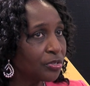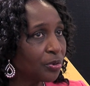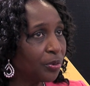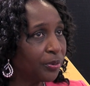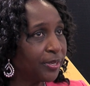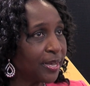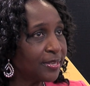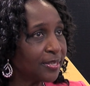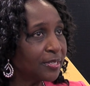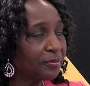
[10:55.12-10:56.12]
So
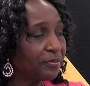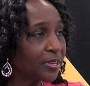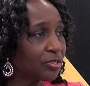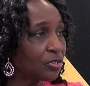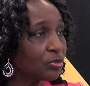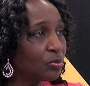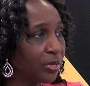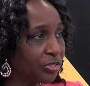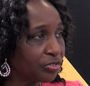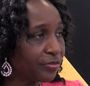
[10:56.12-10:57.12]
yes, it affects the
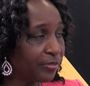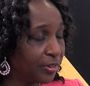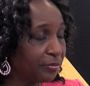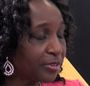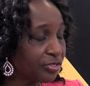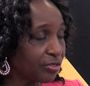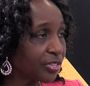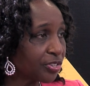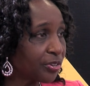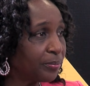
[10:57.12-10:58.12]
school
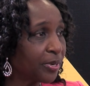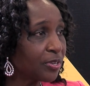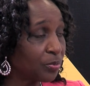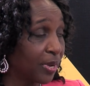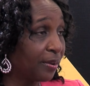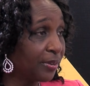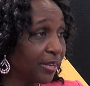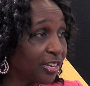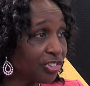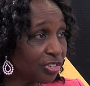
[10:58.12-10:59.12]
infrastructure mm -hmm. because we have an
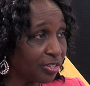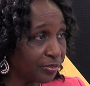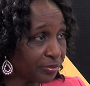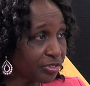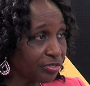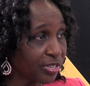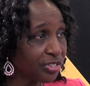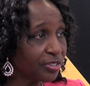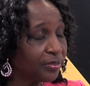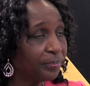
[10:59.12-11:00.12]
aging
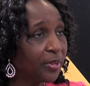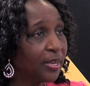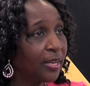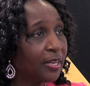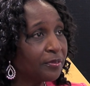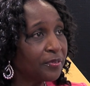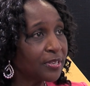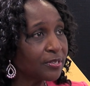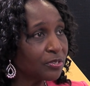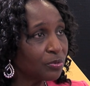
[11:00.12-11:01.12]
infrastructure. It
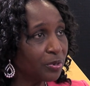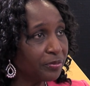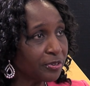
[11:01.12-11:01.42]
affects the school